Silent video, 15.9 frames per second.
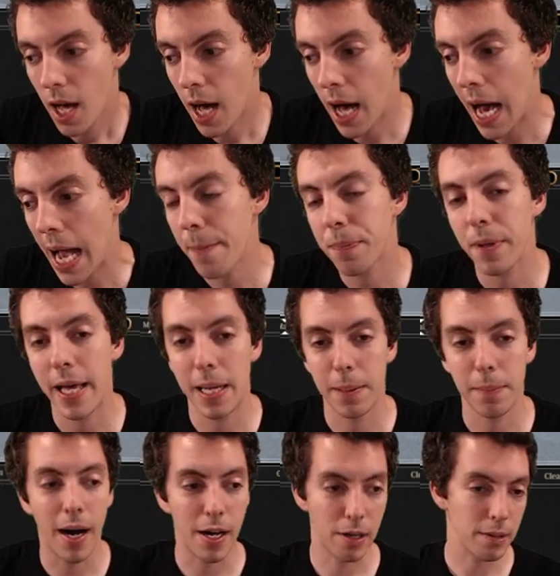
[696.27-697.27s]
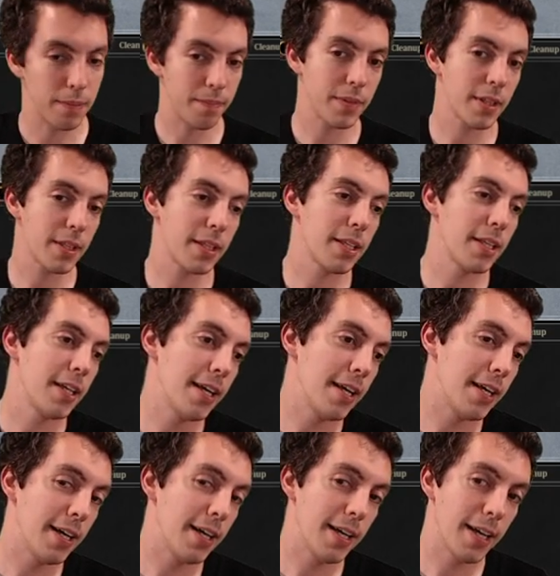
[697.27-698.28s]
I'm playing Modern
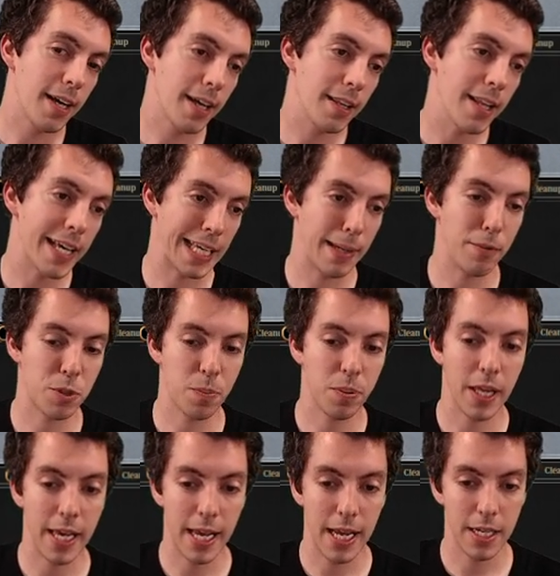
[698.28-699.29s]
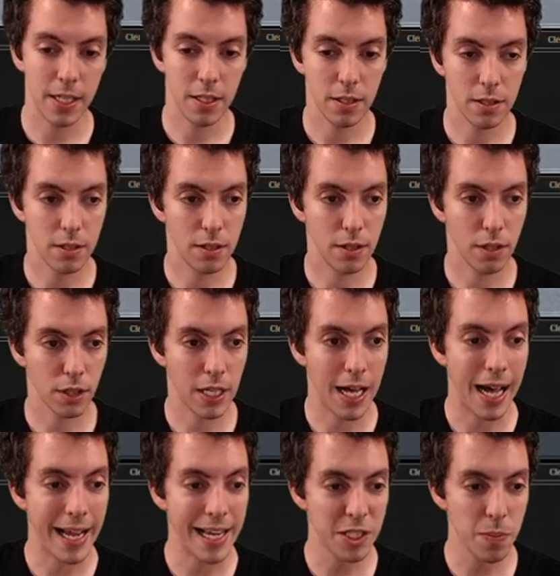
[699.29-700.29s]
like it was played. They're going
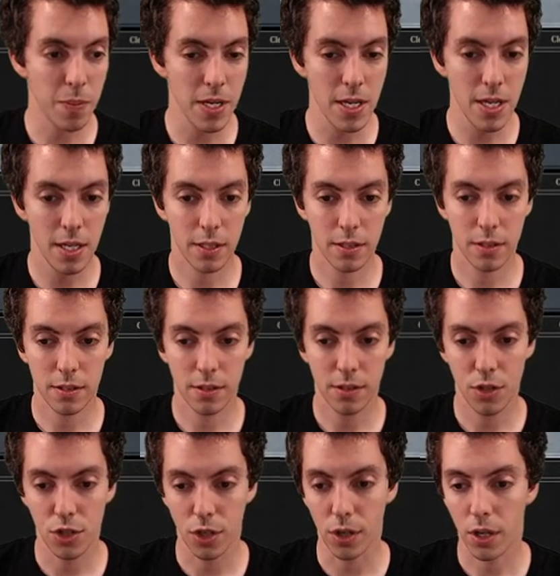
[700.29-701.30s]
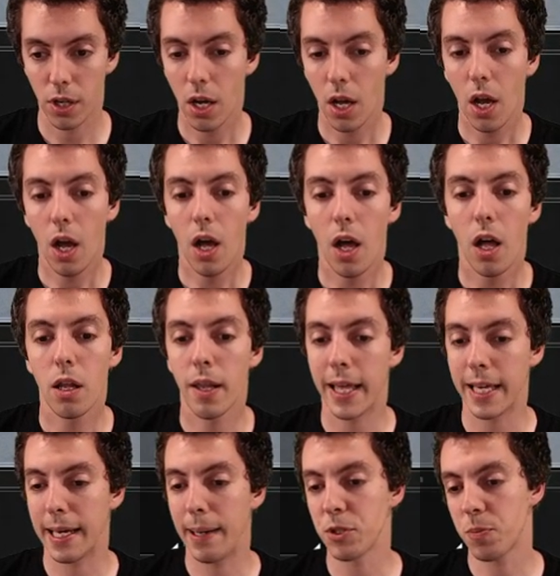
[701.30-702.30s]
to ice me? Jerk.
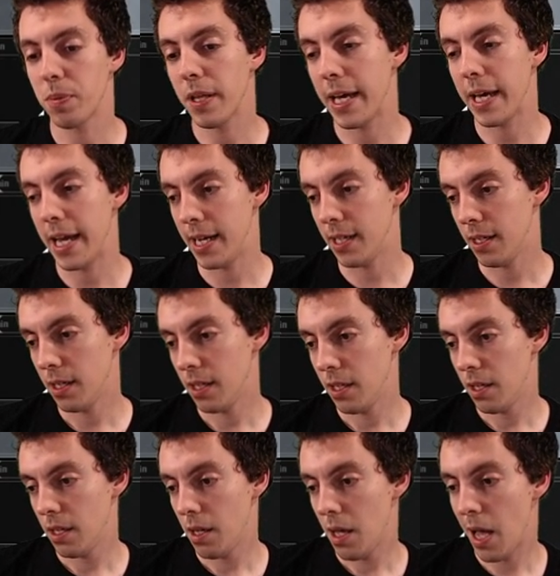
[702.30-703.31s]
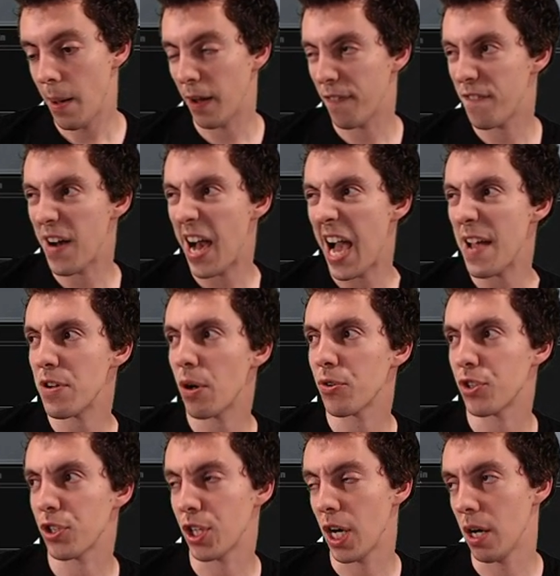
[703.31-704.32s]
Like it was played about five
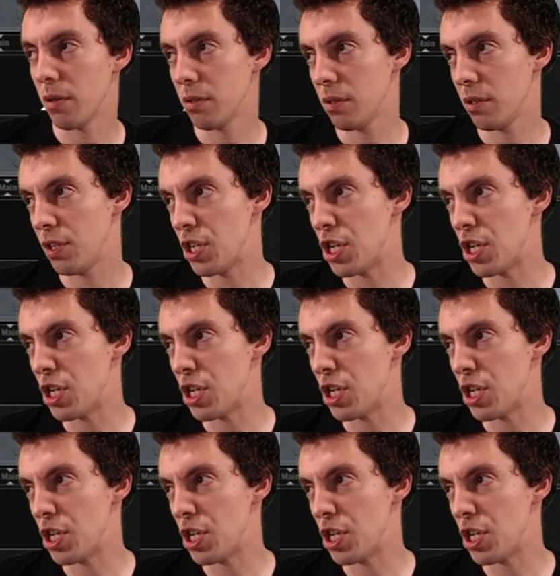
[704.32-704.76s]
years ago. The